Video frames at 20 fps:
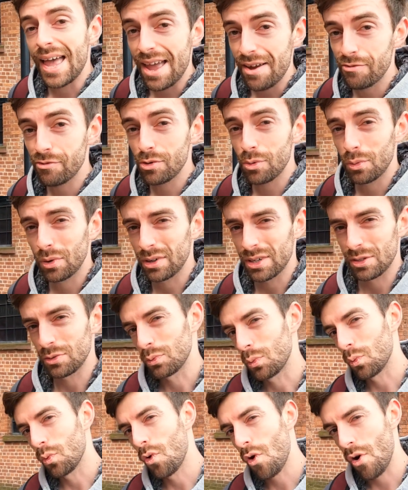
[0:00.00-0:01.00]
everyone
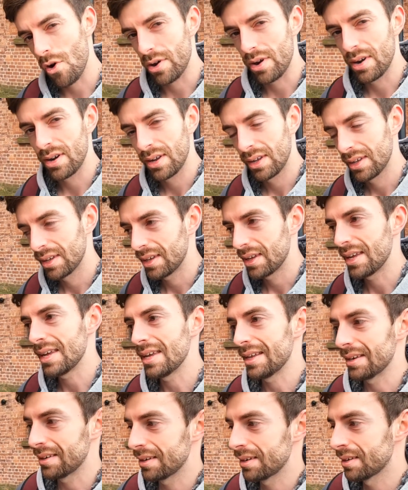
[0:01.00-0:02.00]
is one
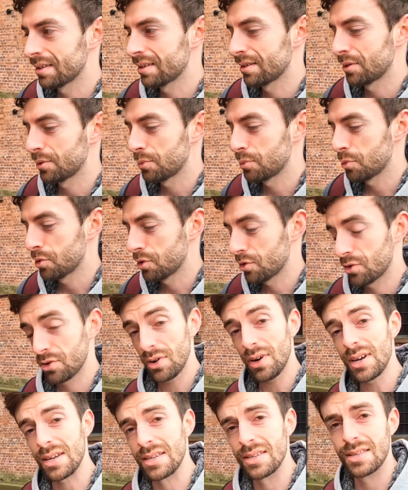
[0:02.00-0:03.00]
in
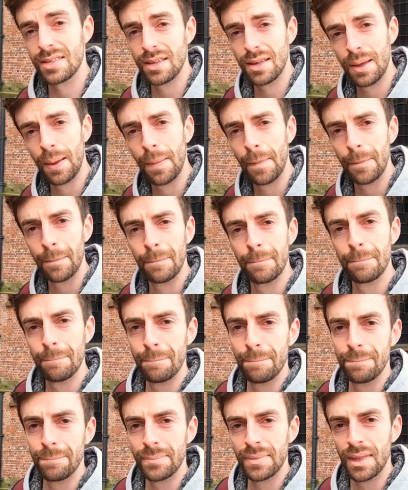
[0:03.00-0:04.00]
Christ.
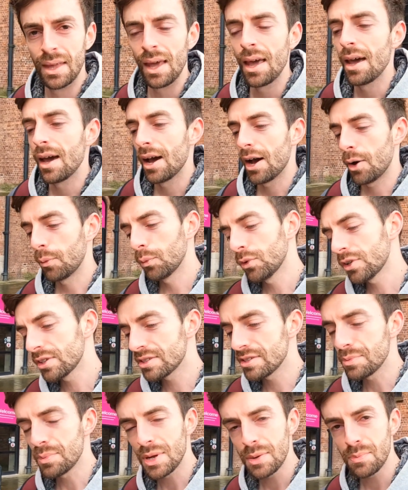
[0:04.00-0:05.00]
And what
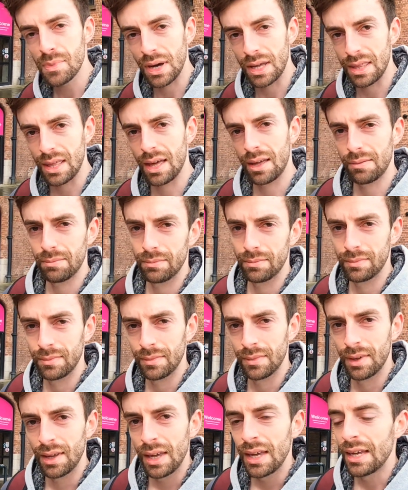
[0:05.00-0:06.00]
does he mean by that?
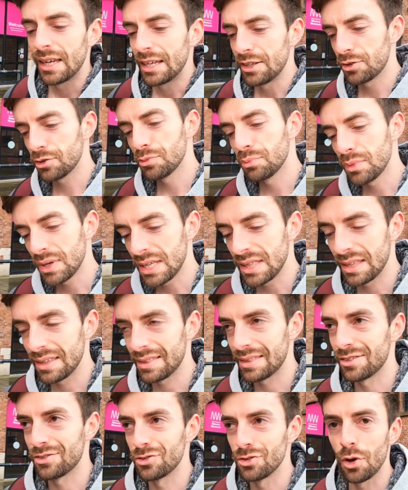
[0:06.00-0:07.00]
He doesn't mean
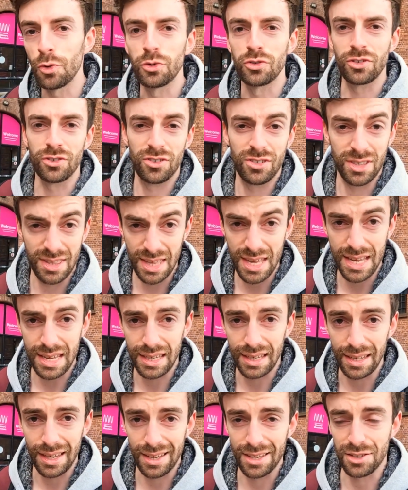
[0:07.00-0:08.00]
that there's no such
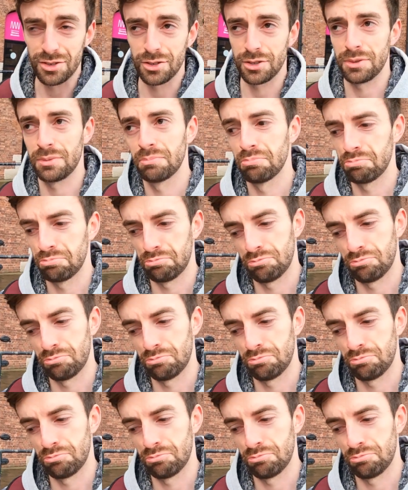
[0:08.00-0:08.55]
thing as